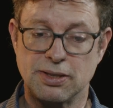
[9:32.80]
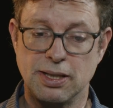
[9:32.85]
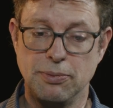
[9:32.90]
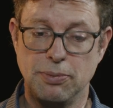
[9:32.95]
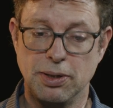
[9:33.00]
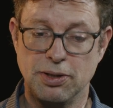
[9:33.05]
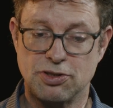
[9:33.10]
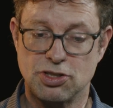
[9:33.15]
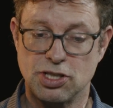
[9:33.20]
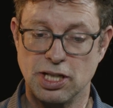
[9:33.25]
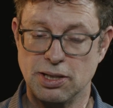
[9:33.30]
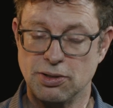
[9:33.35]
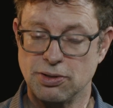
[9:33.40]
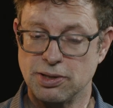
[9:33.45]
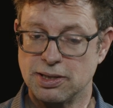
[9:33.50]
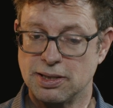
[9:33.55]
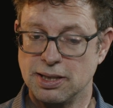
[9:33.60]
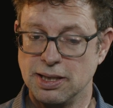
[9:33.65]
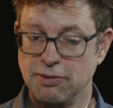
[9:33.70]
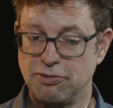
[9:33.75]
with
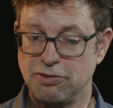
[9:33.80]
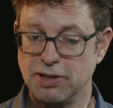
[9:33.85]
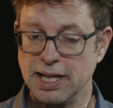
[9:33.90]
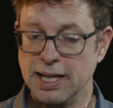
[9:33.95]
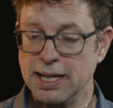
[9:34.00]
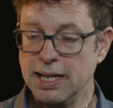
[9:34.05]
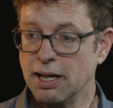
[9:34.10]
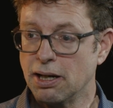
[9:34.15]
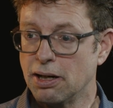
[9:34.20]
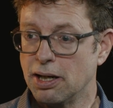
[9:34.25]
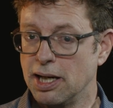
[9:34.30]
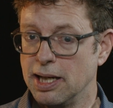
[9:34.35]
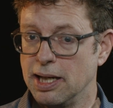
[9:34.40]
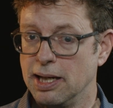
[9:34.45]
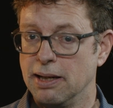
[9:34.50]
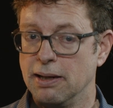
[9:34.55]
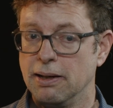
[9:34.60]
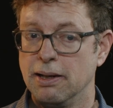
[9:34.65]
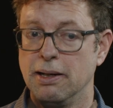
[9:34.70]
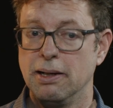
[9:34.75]
generative
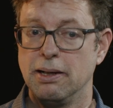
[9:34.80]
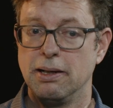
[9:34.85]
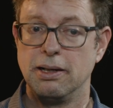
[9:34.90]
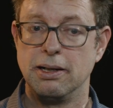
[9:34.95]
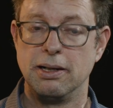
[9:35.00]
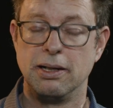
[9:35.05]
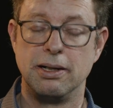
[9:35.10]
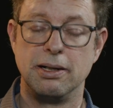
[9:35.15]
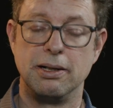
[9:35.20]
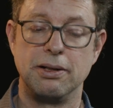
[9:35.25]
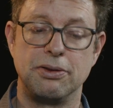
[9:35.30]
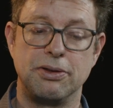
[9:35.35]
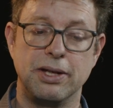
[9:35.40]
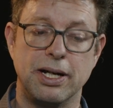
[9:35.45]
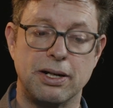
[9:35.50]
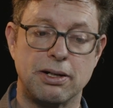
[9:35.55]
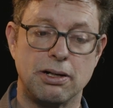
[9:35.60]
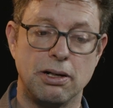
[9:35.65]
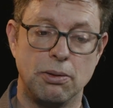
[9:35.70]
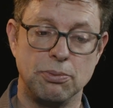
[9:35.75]
AI, there
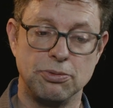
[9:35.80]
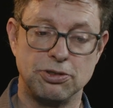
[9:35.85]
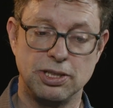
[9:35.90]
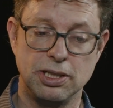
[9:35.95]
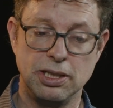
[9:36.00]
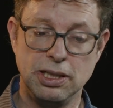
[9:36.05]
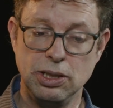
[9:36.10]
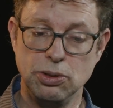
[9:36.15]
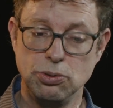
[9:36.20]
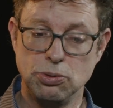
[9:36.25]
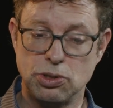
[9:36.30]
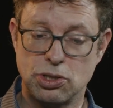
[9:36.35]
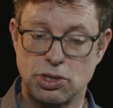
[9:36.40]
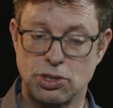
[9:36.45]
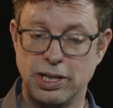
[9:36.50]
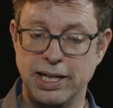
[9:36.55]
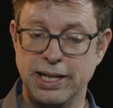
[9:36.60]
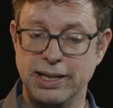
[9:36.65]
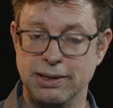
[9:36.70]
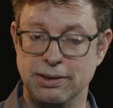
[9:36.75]
comes a new
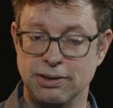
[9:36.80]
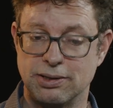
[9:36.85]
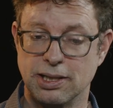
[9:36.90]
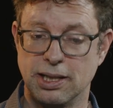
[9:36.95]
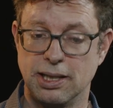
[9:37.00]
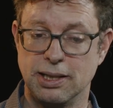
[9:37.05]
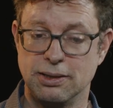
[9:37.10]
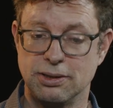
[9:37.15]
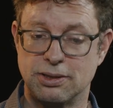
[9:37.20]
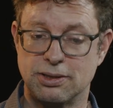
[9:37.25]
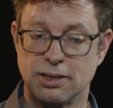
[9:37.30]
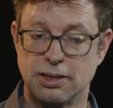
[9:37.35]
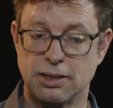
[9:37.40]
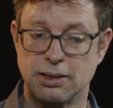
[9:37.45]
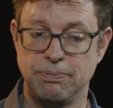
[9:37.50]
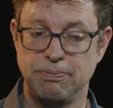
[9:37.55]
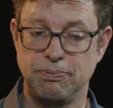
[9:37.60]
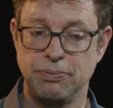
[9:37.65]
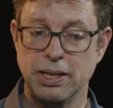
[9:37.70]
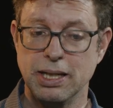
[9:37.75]
trend.
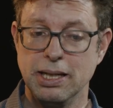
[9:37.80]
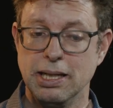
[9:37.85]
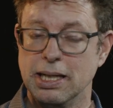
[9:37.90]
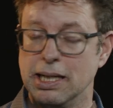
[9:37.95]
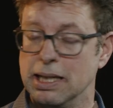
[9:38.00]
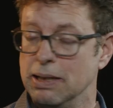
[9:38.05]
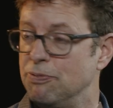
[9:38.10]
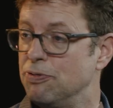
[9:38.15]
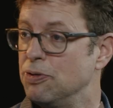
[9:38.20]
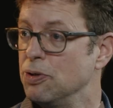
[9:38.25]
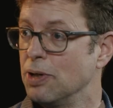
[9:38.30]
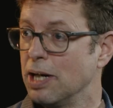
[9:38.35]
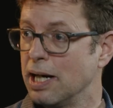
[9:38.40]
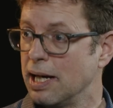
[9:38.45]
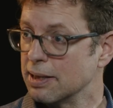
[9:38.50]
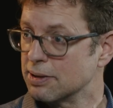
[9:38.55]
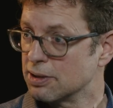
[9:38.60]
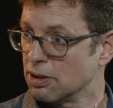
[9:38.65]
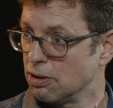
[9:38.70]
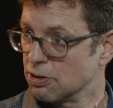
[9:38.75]
And if you
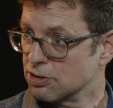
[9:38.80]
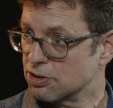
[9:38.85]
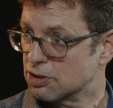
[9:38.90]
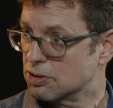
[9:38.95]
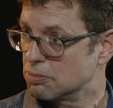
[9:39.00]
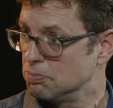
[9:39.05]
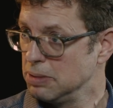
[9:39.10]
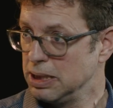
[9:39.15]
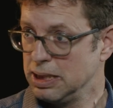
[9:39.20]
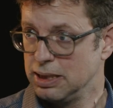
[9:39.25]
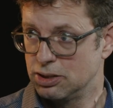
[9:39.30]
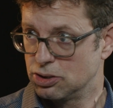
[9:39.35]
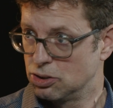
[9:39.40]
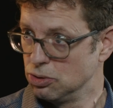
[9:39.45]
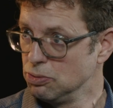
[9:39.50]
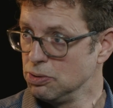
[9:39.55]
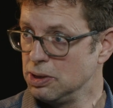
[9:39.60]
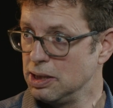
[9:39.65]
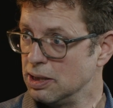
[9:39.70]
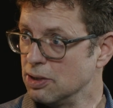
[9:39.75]
had asked me
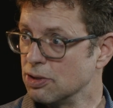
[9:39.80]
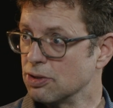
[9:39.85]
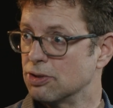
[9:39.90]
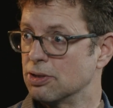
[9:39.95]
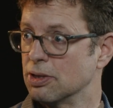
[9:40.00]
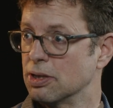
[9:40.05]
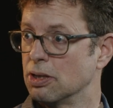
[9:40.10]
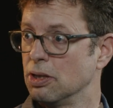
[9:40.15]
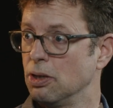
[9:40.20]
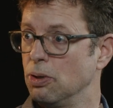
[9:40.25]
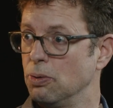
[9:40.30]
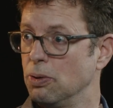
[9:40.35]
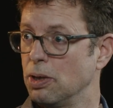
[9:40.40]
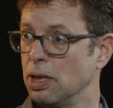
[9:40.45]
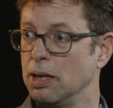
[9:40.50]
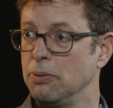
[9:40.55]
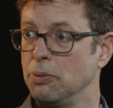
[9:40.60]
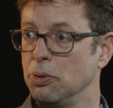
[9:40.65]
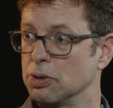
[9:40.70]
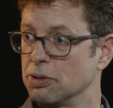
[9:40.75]
2 years ago,
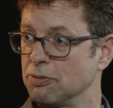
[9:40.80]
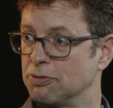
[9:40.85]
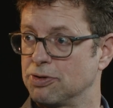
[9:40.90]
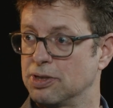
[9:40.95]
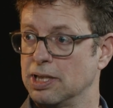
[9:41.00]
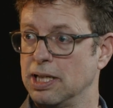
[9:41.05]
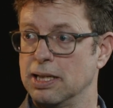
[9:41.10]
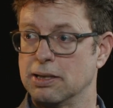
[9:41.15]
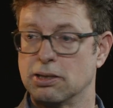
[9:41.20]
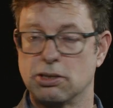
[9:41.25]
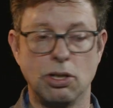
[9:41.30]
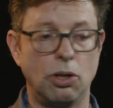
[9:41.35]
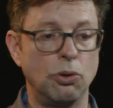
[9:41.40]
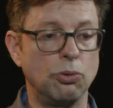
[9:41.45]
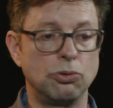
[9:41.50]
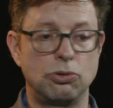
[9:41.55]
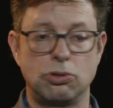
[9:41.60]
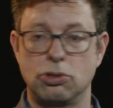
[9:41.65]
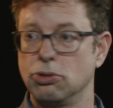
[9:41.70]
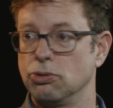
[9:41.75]
I would have said,
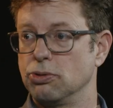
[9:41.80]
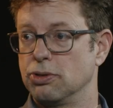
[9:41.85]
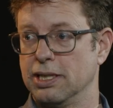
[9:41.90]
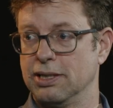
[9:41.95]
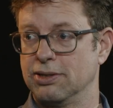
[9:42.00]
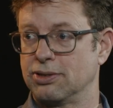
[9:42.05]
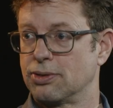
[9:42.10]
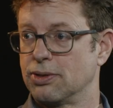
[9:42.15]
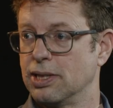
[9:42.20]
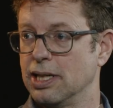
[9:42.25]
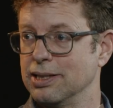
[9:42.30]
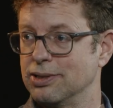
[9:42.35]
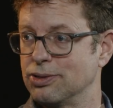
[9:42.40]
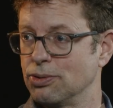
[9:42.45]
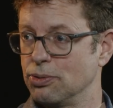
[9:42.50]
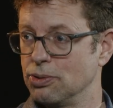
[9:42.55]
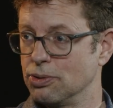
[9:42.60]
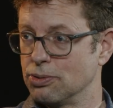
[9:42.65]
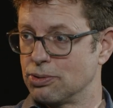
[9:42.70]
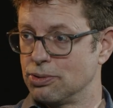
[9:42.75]
don't do this, right? So
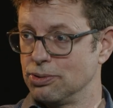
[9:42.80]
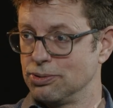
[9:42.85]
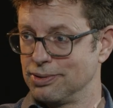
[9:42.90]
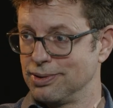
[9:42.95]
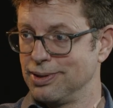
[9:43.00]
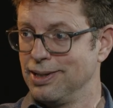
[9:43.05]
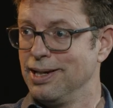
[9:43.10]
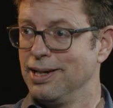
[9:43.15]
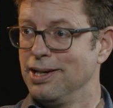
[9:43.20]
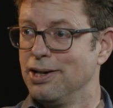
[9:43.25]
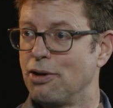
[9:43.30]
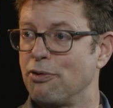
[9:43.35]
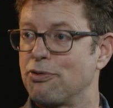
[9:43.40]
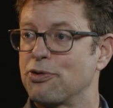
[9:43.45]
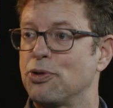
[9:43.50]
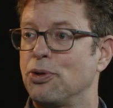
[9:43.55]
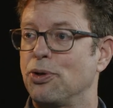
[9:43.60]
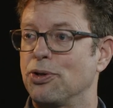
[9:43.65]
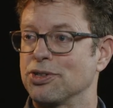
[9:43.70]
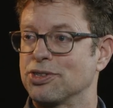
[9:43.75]
you can, of
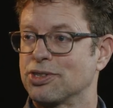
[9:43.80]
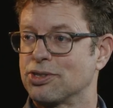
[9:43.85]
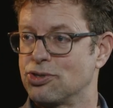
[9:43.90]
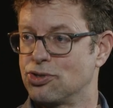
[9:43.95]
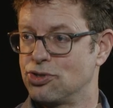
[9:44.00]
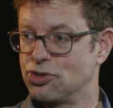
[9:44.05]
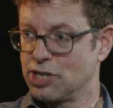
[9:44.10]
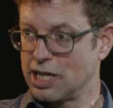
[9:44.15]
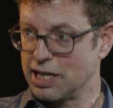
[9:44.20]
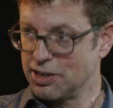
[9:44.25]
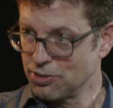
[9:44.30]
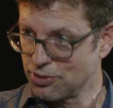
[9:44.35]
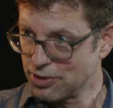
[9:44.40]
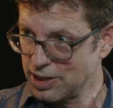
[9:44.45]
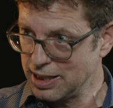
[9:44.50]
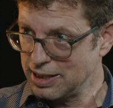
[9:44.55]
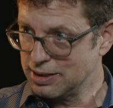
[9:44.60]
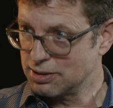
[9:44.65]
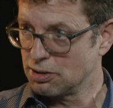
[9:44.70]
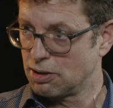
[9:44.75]
course,
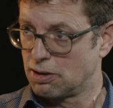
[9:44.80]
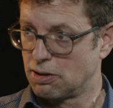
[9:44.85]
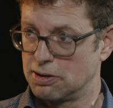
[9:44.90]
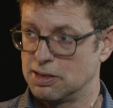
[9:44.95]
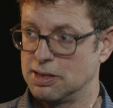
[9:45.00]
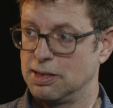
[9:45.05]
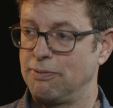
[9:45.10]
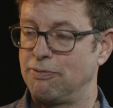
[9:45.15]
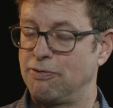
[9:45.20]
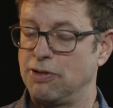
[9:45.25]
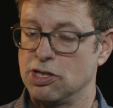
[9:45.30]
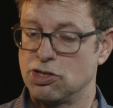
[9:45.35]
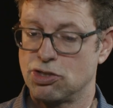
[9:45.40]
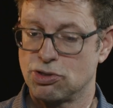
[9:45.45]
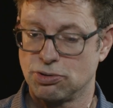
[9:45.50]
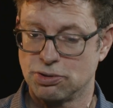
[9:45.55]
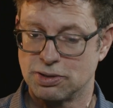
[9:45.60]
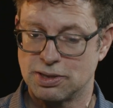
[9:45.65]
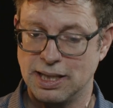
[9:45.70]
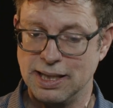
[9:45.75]
generate
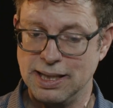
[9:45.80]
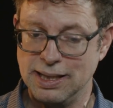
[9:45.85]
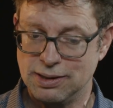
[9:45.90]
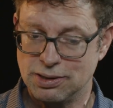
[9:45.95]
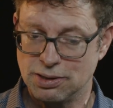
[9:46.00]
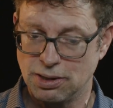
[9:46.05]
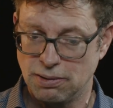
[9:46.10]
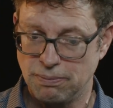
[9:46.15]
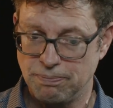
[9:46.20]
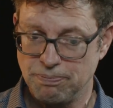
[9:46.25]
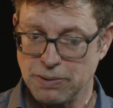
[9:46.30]
artificial data,